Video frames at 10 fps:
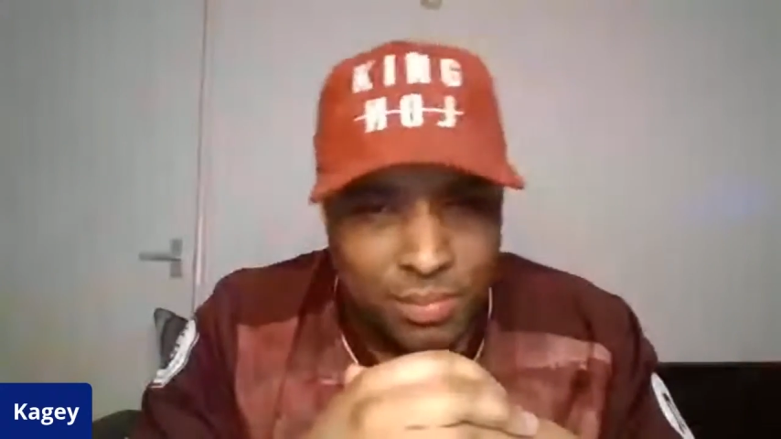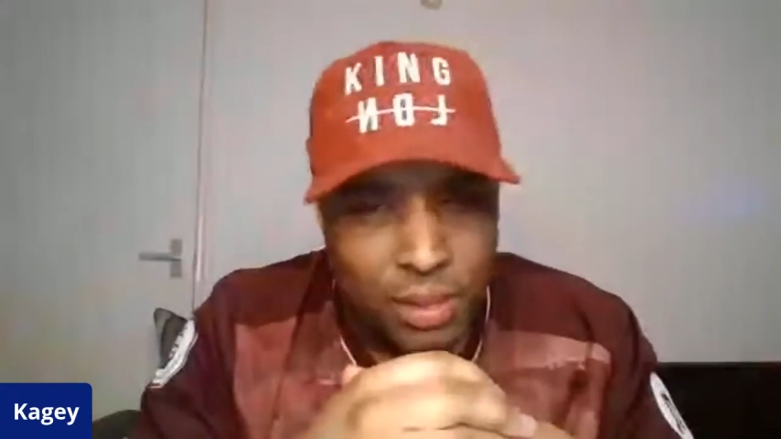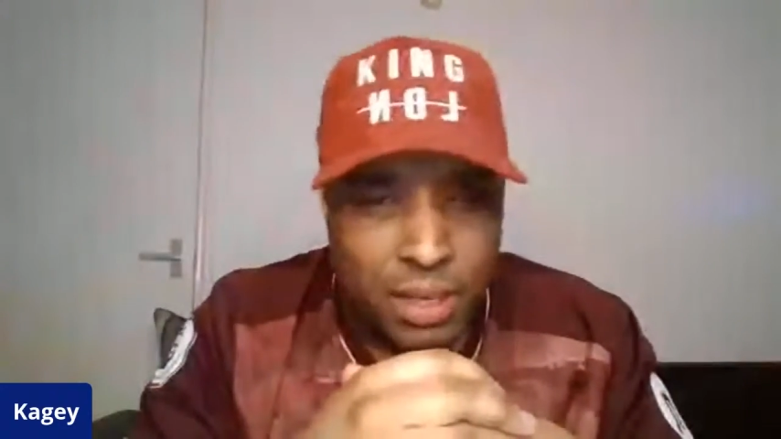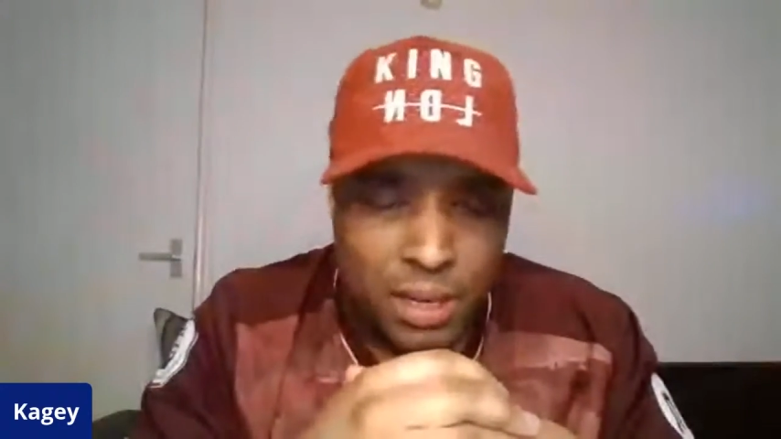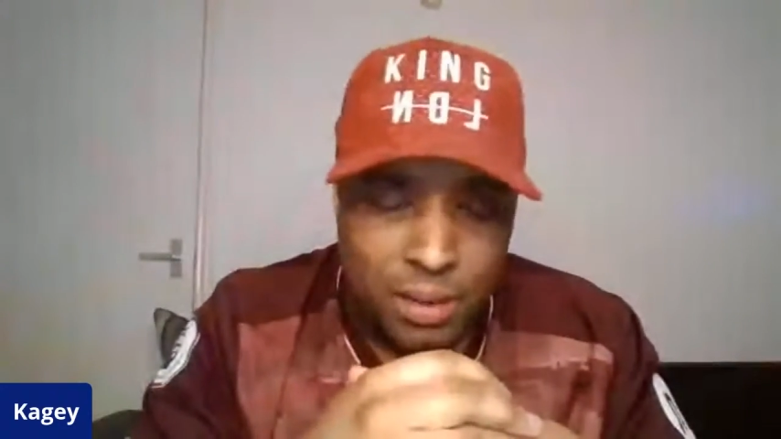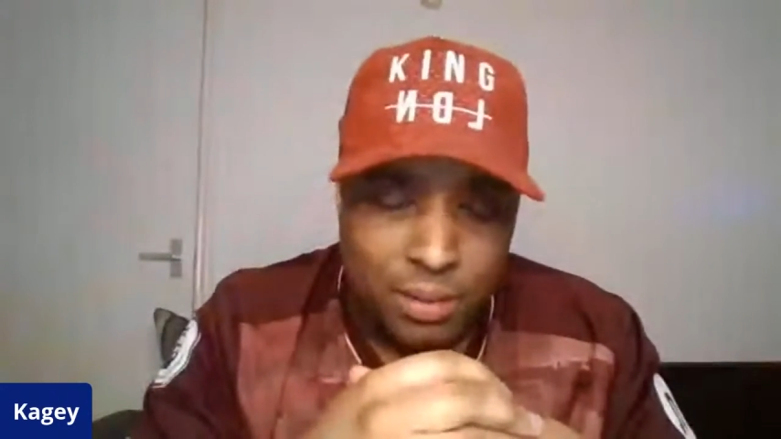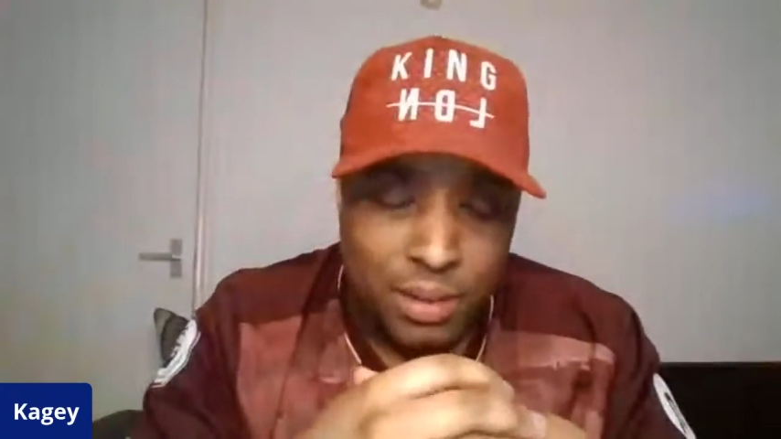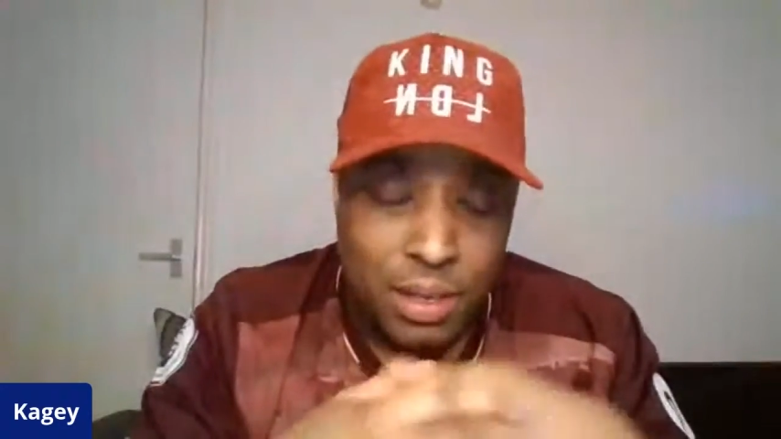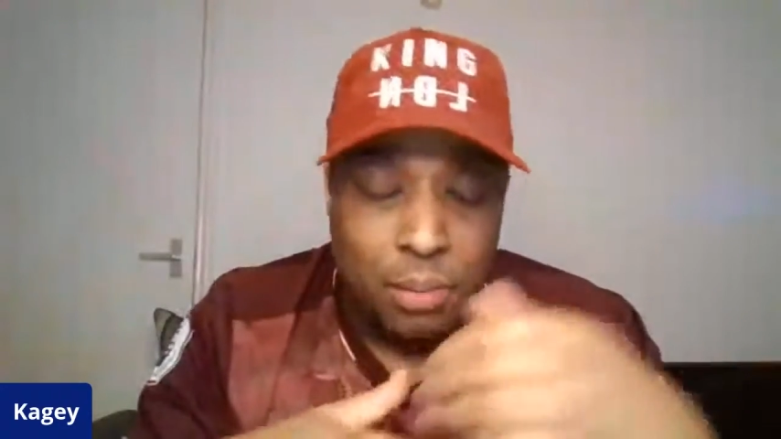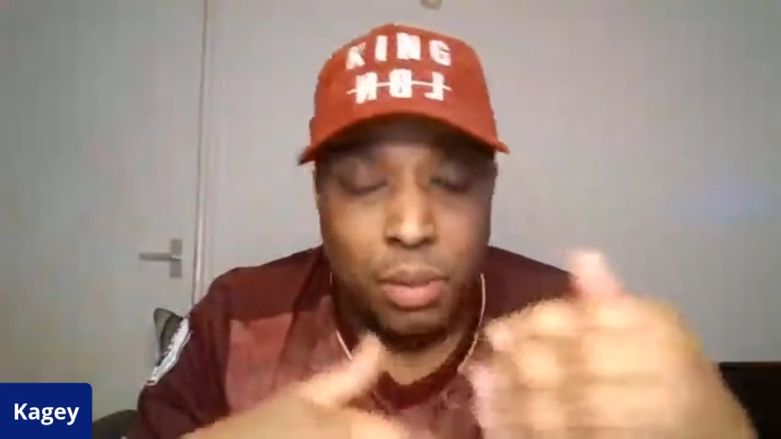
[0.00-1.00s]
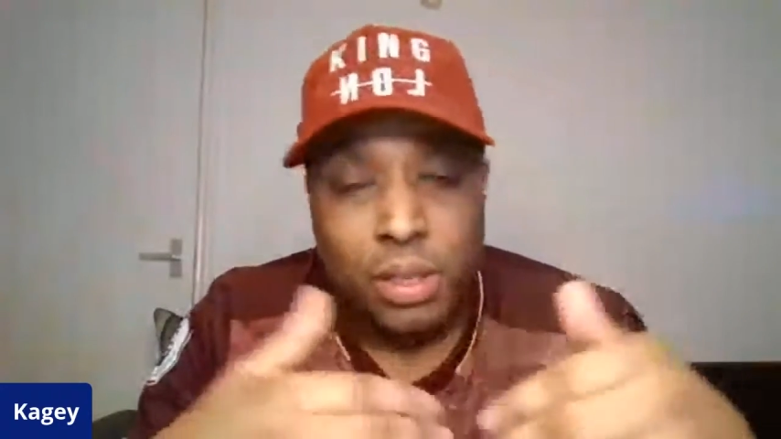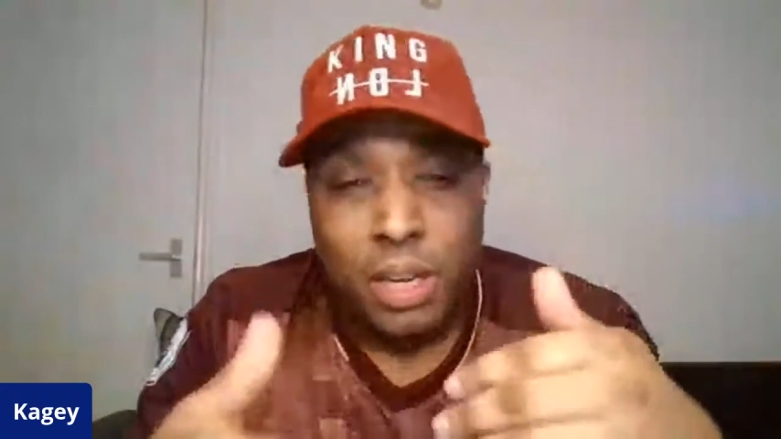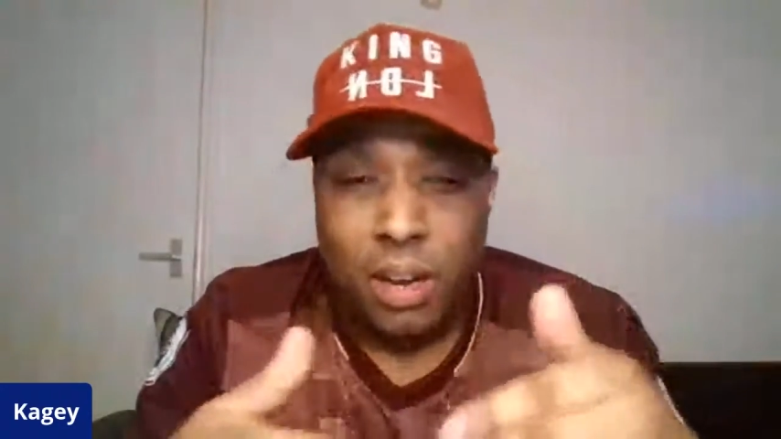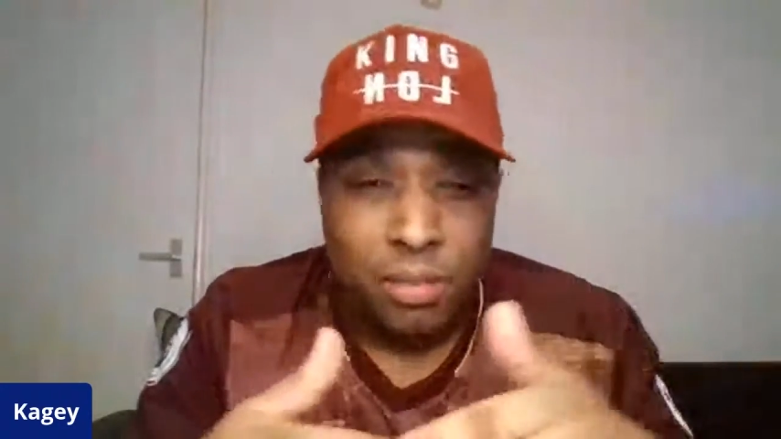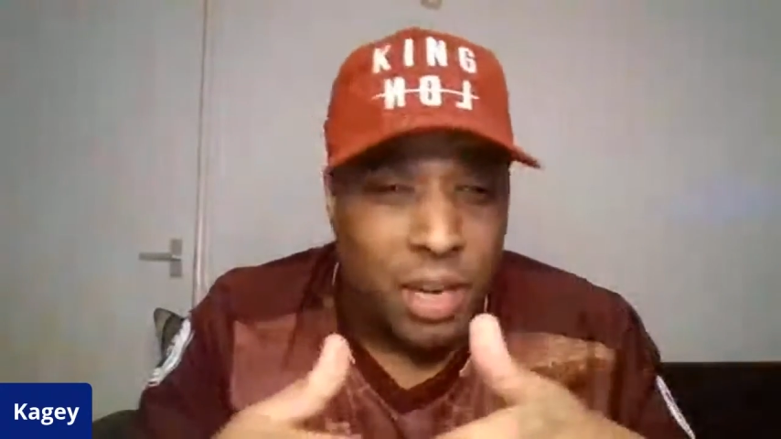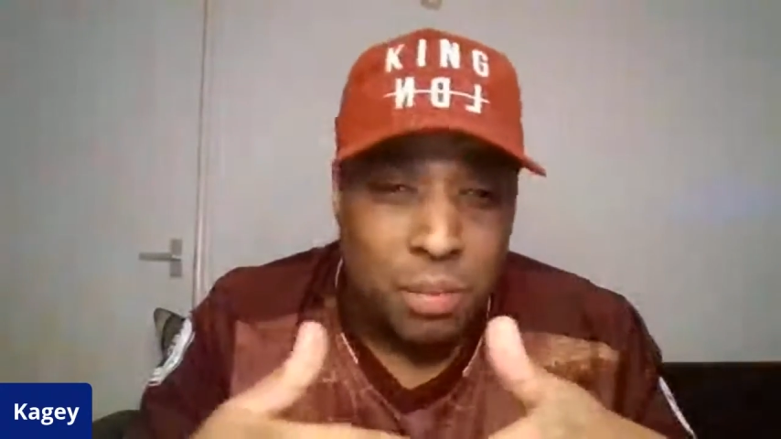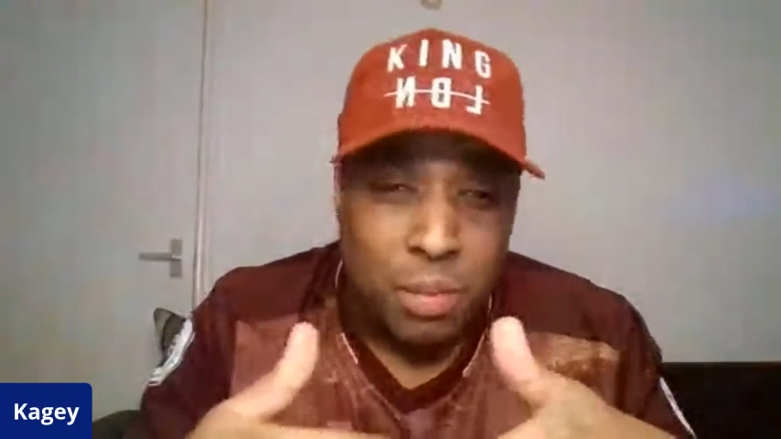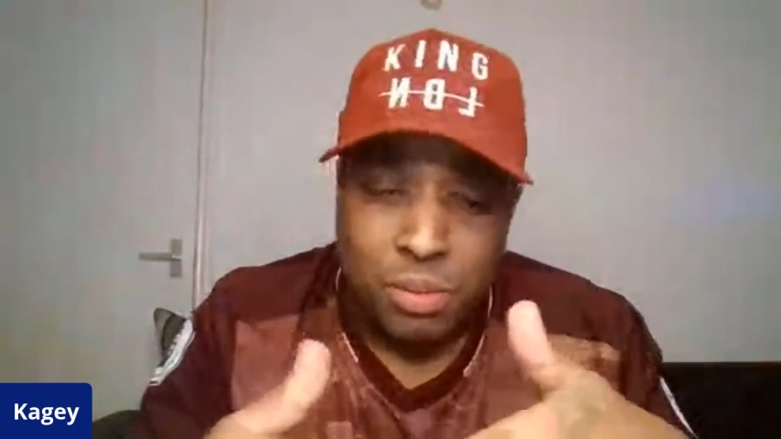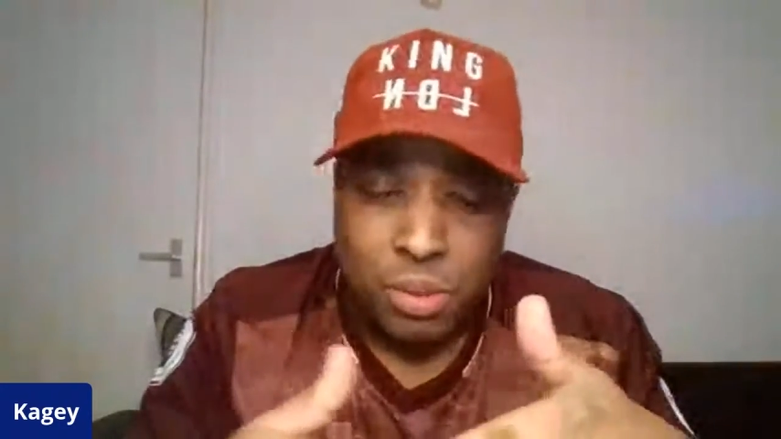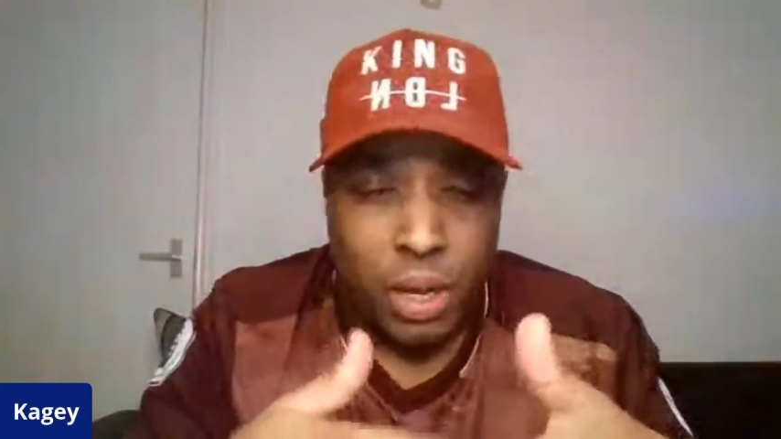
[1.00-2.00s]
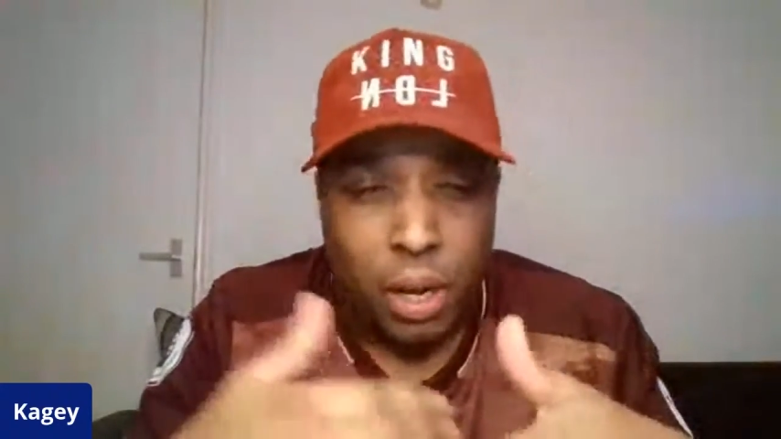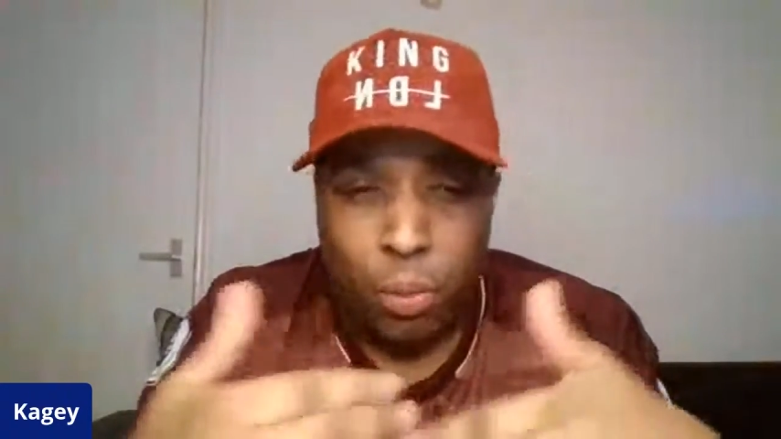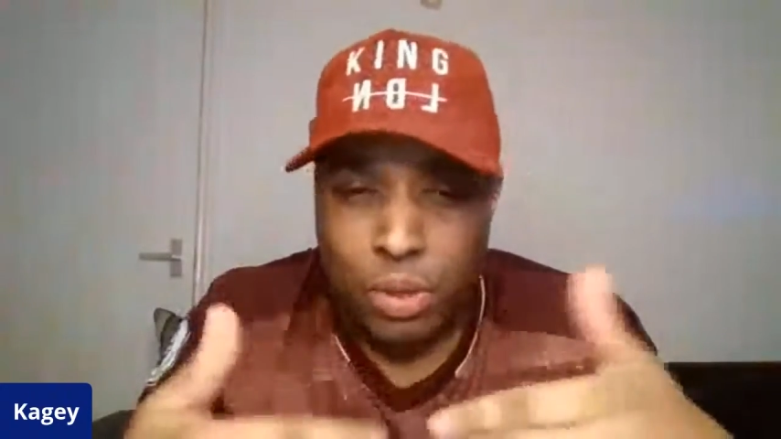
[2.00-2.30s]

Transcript: But kickoff came up to it, and I wasn't so nervous.